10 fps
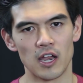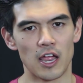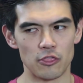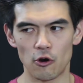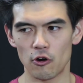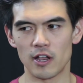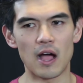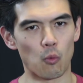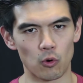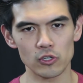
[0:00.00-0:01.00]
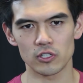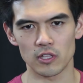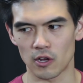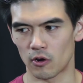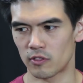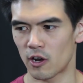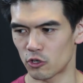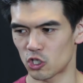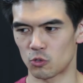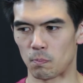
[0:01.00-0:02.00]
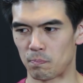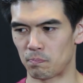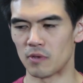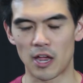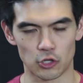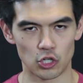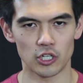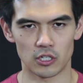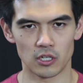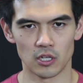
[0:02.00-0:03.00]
And they're not worse than they are. They are just not good.